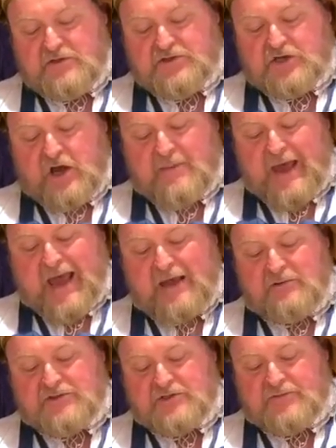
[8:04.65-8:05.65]
to come
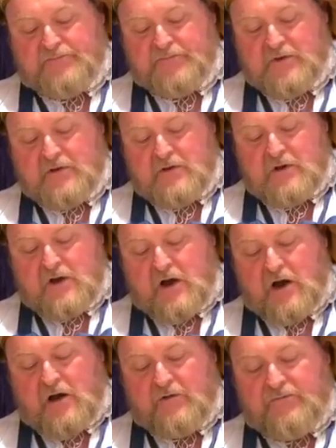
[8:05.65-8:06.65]
out
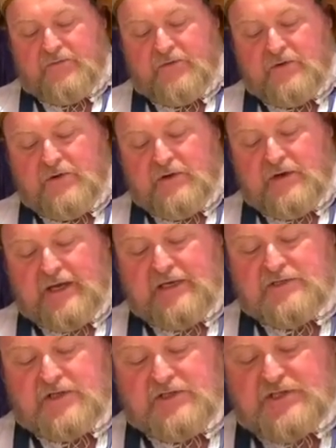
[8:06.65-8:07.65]
of
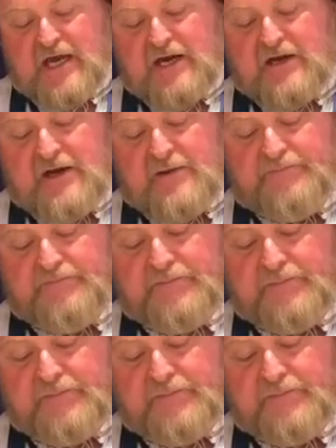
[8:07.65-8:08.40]
its container.